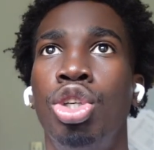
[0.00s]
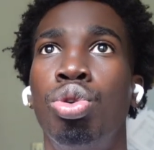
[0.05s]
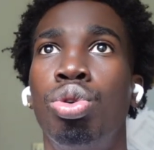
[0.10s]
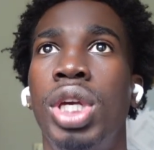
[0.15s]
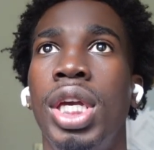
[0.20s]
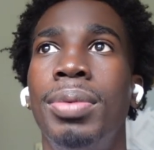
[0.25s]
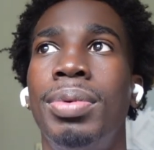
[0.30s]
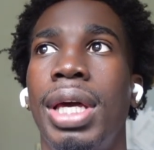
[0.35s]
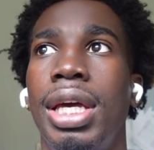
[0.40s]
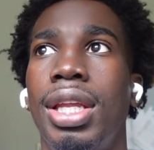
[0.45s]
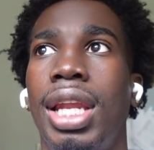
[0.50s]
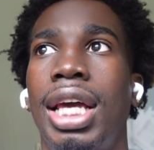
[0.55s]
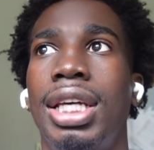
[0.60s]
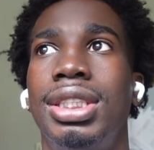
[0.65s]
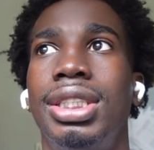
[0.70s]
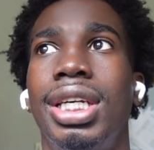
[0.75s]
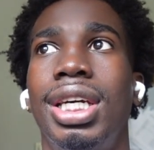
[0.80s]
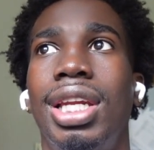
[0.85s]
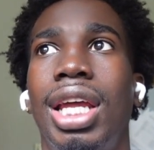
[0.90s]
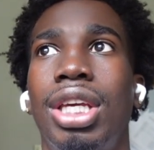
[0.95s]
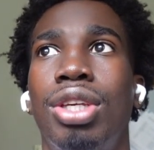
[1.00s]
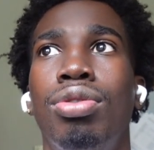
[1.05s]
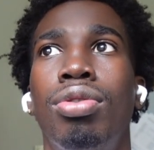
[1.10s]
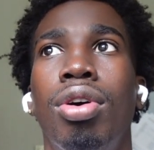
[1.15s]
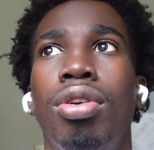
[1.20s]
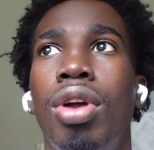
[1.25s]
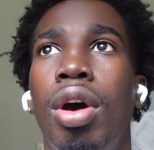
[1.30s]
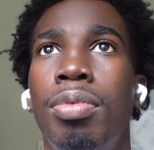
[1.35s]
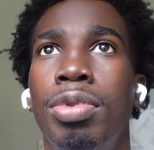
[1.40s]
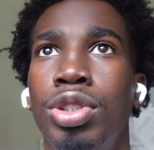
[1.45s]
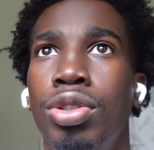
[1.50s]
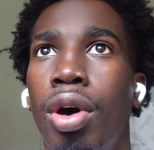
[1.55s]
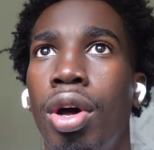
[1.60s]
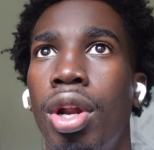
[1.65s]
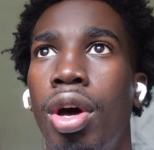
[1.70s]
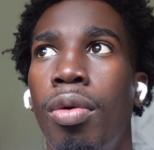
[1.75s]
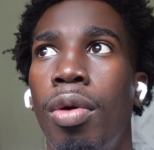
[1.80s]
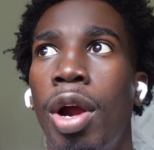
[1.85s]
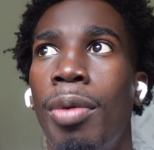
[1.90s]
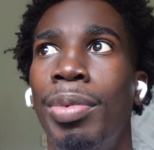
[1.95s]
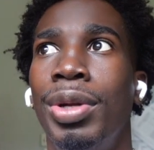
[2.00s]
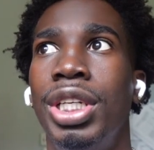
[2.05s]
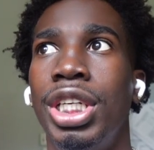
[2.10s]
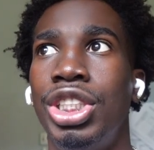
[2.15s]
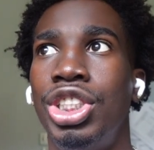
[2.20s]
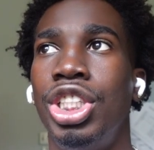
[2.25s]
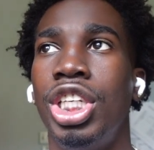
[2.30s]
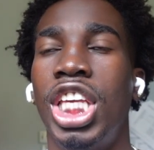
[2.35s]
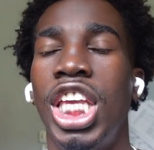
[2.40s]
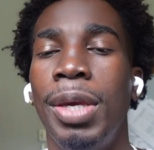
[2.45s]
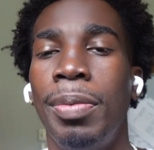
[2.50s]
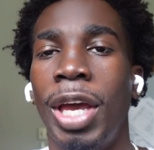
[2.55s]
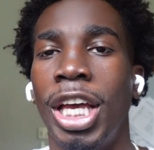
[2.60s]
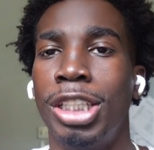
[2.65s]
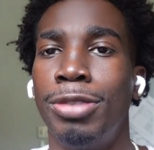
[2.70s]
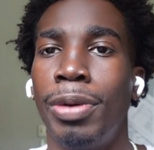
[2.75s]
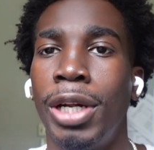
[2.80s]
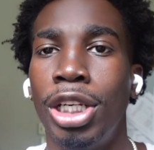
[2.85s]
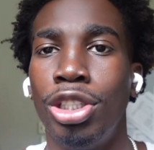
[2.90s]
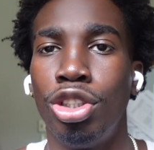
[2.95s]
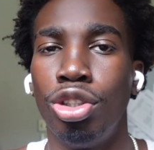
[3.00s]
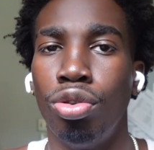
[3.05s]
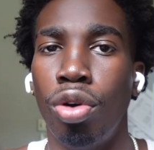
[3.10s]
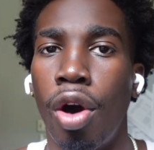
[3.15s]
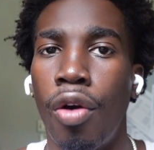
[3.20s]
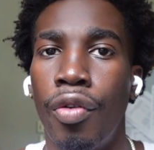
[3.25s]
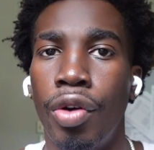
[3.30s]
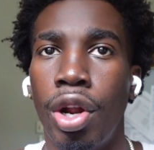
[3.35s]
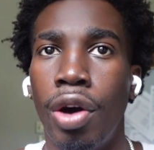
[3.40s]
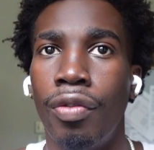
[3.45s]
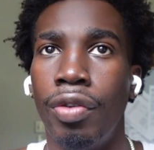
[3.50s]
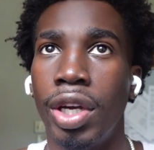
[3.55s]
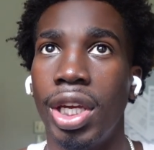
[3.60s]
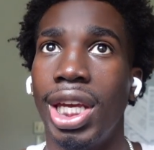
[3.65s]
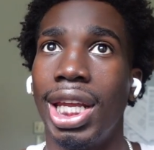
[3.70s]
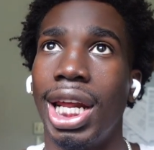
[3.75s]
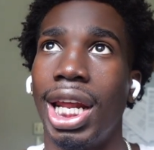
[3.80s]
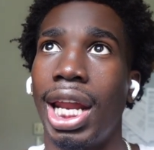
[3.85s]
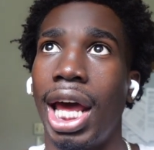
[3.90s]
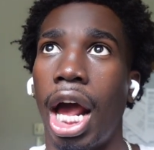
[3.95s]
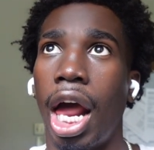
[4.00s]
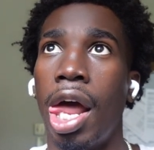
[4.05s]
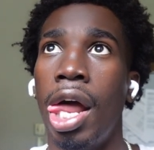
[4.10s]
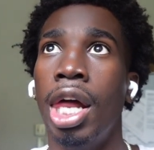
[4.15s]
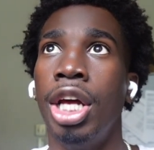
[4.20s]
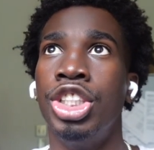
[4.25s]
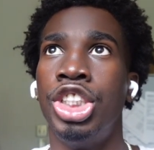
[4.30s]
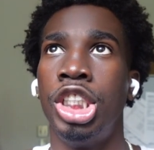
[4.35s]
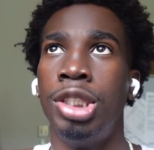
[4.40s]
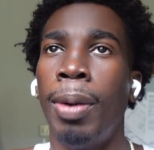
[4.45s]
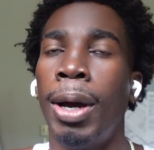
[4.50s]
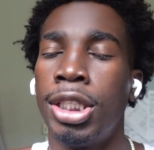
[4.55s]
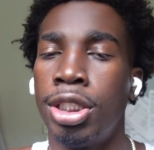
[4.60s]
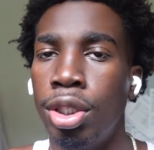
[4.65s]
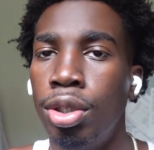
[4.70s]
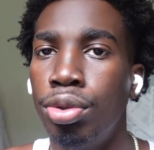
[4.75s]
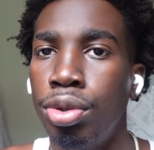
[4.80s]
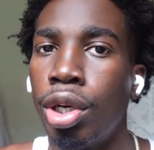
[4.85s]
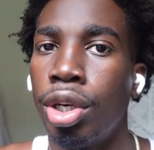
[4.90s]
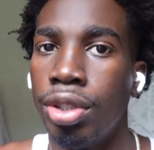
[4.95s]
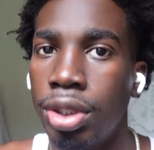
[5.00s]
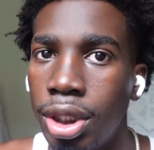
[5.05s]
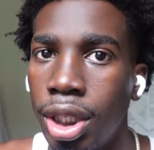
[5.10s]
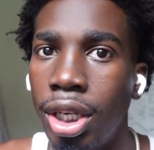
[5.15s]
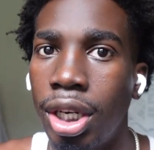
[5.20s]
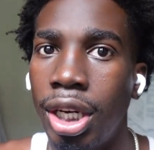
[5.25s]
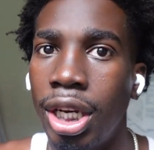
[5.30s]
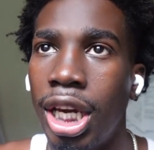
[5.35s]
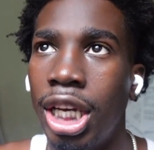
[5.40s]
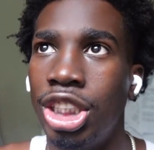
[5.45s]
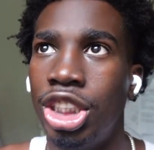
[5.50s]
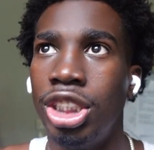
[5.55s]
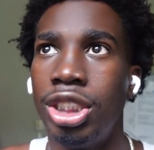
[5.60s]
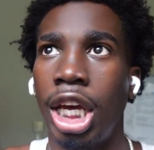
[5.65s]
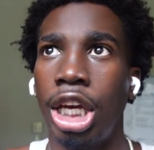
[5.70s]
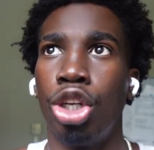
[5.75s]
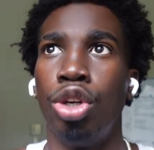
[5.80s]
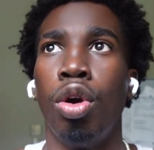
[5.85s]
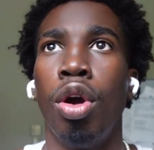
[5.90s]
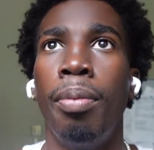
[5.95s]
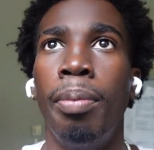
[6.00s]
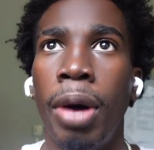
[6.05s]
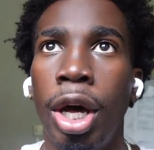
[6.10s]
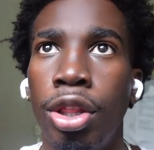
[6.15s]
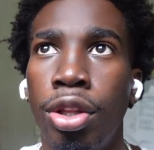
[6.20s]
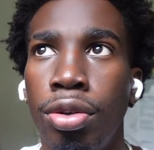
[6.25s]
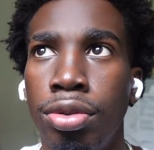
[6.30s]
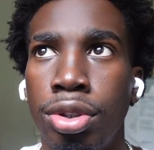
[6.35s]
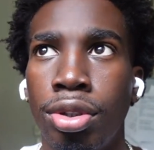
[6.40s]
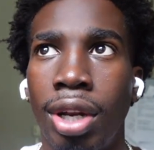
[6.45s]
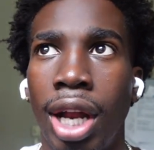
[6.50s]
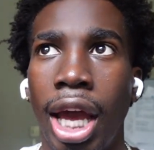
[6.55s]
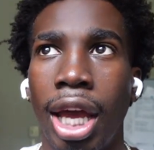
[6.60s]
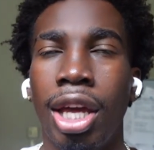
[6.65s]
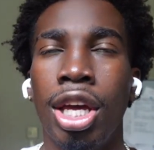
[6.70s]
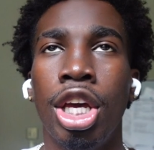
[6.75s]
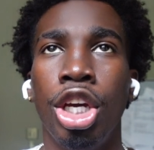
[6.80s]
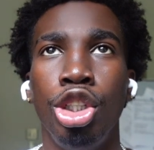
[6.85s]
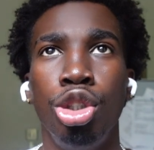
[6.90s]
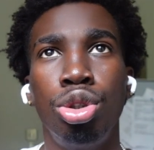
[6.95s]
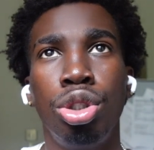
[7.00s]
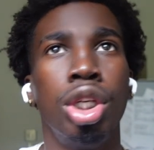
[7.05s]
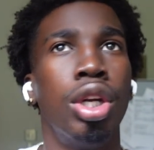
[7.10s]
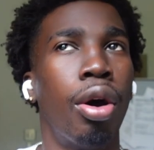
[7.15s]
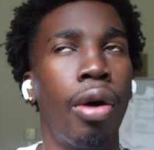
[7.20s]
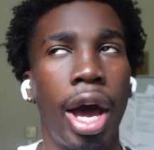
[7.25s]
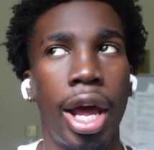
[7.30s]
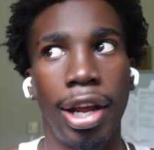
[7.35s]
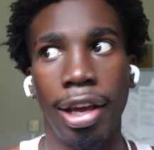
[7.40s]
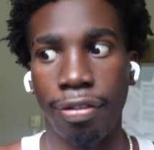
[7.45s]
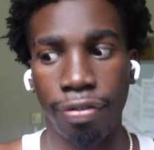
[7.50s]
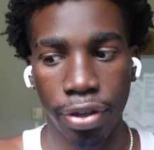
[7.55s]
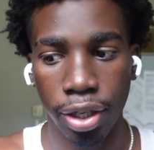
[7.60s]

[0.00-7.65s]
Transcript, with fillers: you keep, like, saying, like, you don't know what's going on with her, but then she keep explaining to you over and over again and, like, she's about to lose her son, and she's, like, you're a mother, so, like, you should know how that